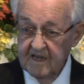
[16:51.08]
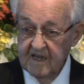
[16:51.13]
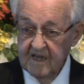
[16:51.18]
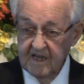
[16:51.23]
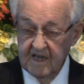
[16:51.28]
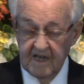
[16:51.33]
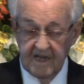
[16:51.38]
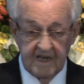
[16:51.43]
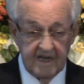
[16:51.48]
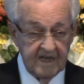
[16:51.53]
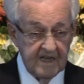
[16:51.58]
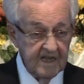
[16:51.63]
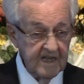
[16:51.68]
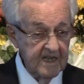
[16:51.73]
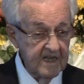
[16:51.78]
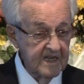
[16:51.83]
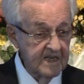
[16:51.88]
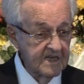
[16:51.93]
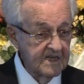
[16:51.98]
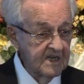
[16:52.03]
And
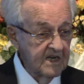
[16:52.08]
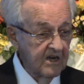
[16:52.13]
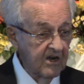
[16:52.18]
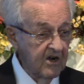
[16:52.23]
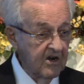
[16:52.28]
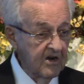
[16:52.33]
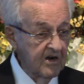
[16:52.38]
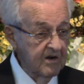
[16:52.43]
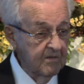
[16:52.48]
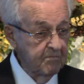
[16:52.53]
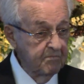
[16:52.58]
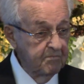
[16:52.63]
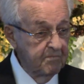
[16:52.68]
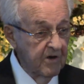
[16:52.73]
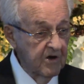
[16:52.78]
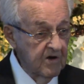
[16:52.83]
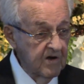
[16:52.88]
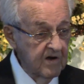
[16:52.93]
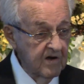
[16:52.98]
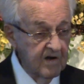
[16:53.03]
his heart
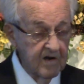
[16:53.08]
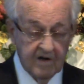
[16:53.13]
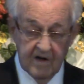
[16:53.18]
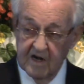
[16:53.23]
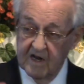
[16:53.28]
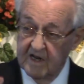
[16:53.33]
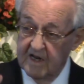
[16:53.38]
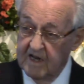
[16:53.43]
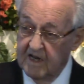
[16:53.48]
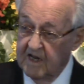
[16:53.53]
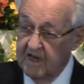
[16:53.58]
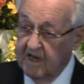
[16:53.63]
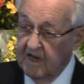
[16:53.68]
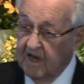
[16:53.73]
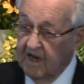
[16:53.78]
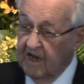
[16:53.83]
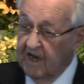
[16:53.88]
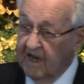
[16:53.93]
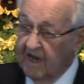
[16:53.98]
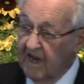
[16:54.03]
burned
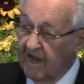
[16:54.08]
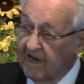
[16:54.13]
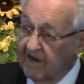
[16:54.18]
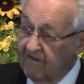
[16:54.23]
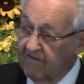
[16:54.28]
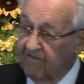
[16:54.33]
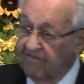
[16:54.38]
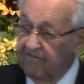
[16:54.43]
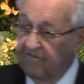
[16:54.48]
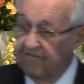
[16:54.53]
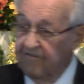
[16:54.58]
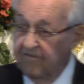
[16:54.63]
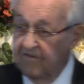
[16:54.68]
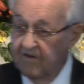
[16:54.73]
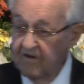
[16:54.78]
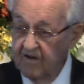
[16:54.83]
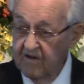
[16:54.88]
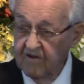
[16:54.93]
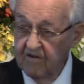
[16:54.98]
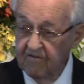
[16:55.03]
like
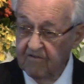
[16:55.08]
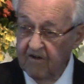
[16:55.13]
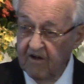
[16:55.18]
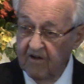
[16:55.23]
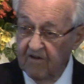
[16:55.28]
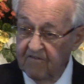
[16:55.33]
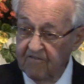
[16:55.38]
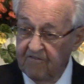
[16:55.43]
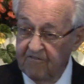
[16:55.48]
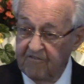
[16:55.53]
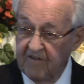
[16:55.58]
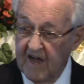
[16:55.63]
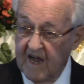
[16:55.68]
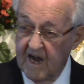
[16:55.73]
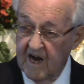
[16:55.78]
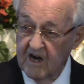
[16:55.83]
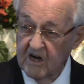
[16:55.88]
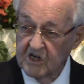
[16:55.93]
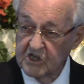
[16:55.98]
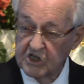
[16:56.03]
a
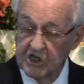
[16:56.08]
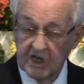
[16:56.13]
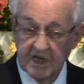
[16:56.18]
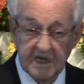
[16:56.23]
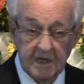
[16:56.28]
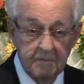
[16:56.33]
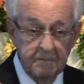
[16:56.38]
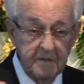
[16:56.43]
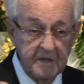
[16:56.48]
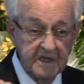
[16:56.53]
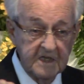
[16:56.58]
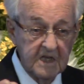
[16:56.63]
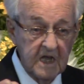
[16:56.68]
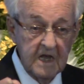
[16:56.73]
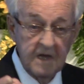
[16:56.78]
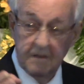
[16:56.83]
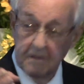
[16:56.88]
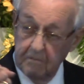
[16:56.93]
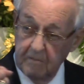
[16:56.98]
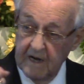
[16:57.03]
fire shut up in
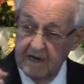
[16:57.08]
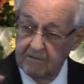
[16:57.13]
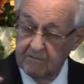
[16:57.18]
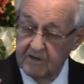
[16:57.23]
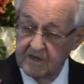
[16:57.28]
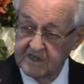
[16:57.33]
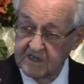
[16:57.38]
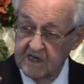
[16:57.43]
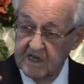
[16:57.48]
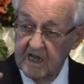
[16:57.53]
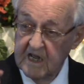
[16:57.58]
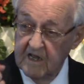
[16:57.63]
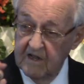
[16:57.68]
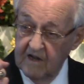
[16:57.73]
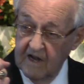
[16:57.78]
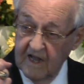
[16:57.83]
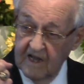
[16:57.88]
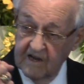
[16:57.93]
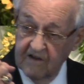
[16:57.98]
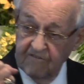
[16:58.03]
his, the Bible says,
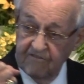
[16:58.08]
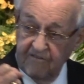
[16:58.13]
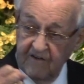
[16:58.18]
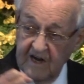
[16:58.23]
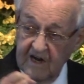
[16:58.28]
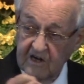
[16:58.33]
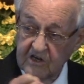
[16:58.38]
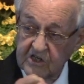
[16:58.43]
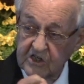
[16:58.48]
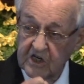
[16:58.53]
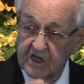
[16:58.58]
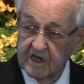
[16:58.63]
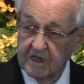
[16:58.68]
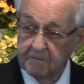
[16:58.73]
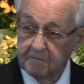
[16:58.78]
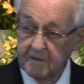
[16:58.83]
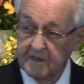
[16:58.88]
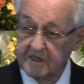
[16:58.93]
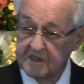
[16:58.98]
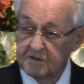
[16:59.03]
like a fire shut
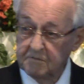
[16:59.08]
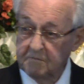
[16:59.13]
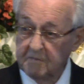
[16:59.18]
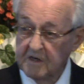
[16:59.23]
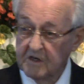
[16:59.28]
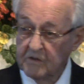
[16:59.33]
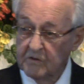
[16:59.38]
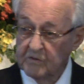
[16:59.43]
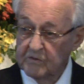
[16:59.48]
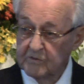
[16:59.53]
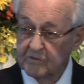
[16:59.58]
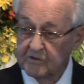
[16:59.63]
up in his bones.